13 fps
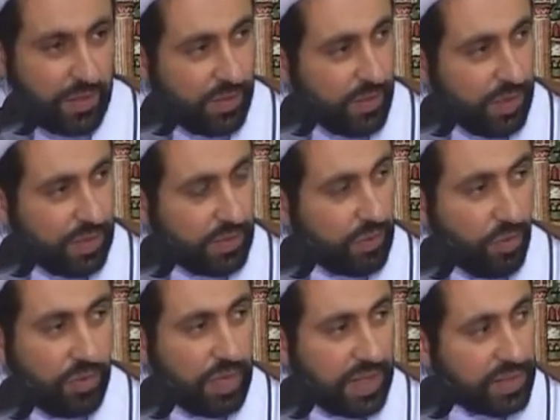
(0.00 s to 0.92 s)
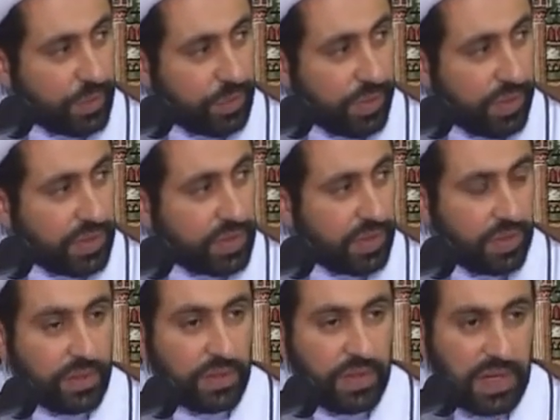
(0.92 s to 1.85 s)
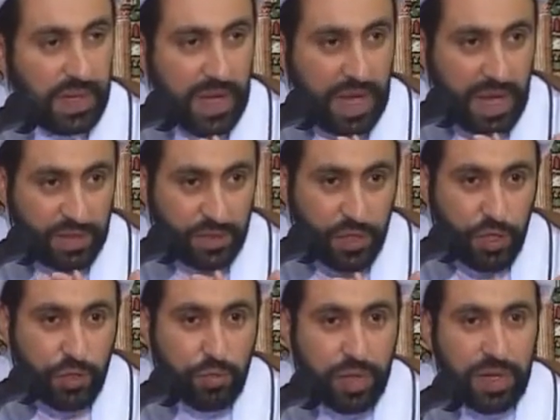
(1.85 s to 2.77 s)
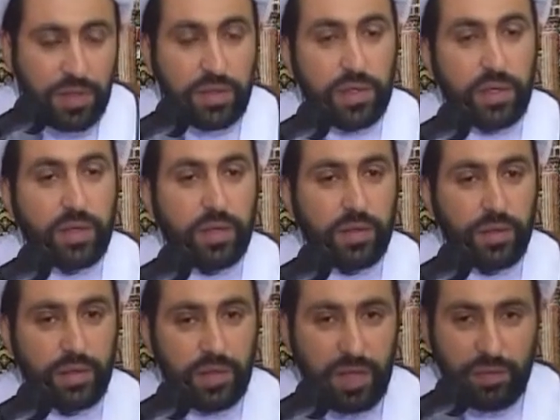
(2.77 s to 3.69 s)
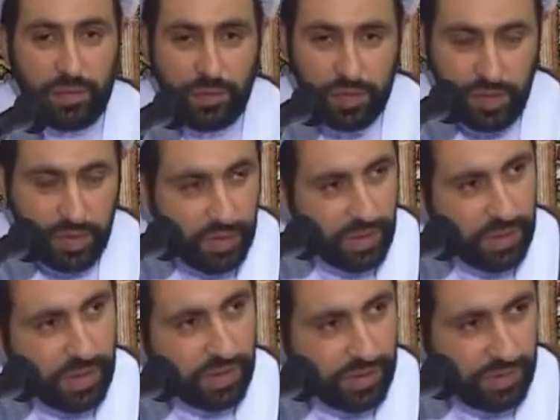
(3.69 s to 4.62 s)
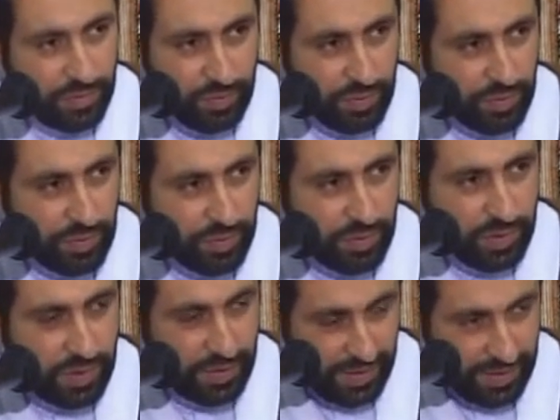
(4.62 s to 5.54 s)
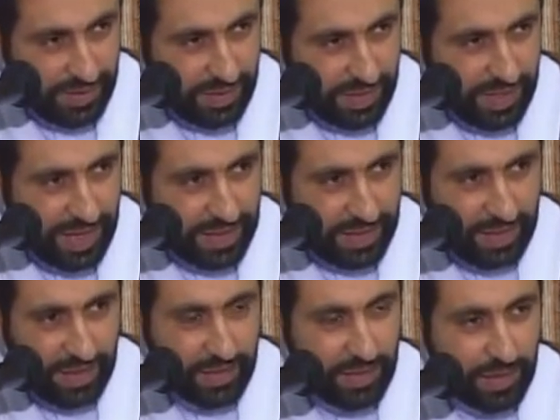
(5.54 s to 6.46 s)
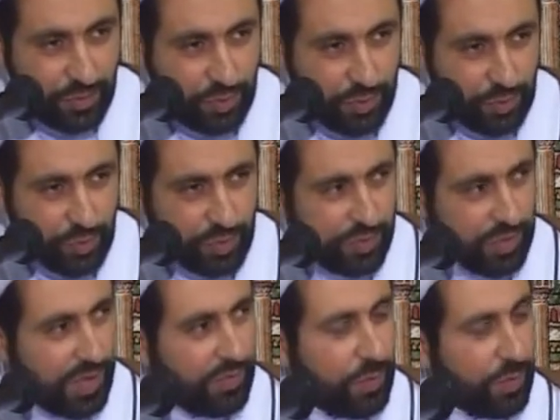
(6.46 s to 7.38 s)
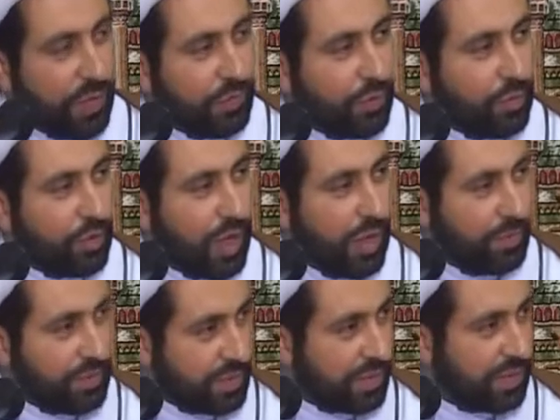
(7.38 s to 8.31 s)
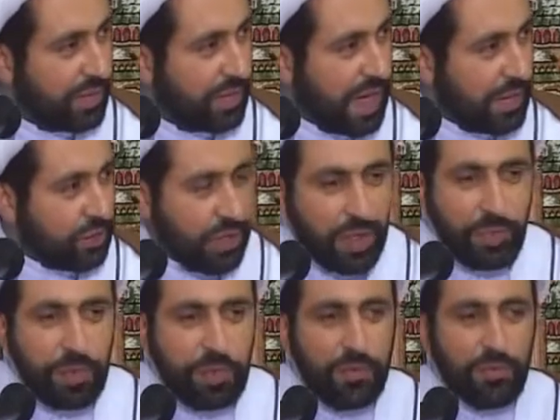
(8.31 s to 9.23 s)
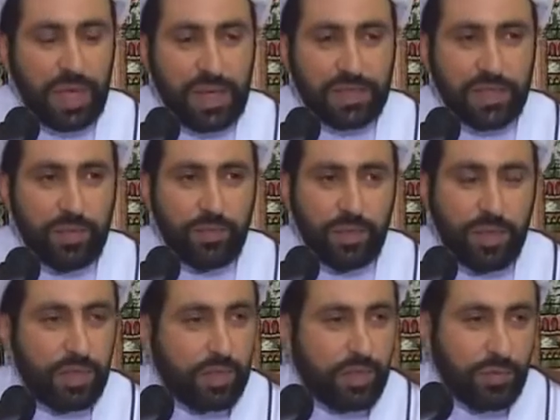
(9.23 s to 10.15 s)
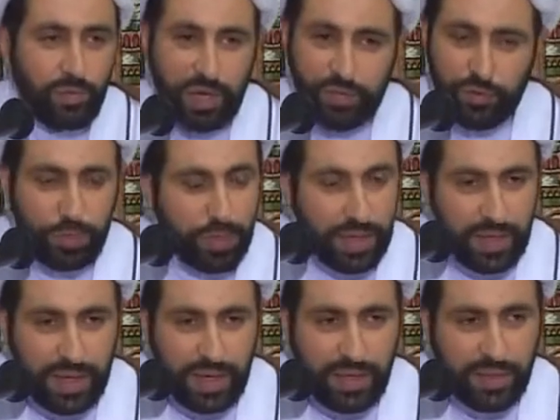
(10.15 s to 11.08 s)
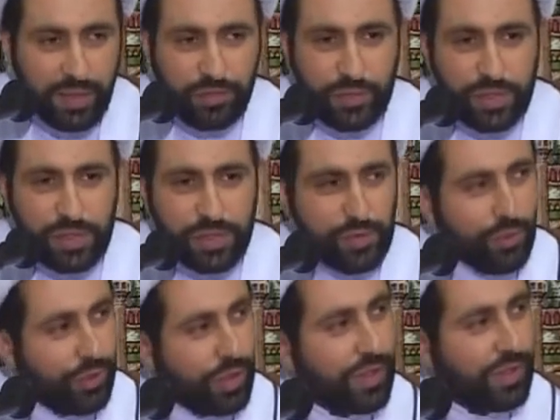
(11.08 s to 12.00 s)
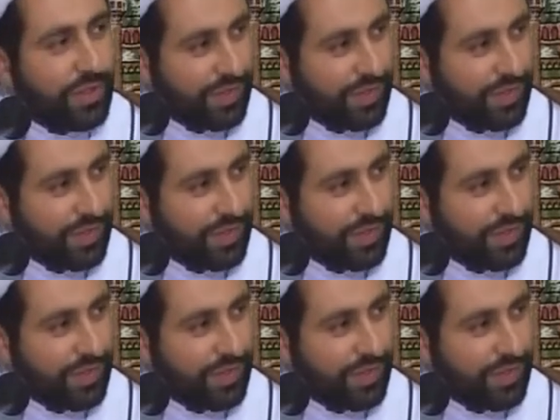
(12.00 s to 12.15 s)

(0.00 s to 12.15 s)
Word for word: Not only as a person, as humanity. Everyone is thinking. And every prophet who comes, naturally people would ask him, what would be the end of this story?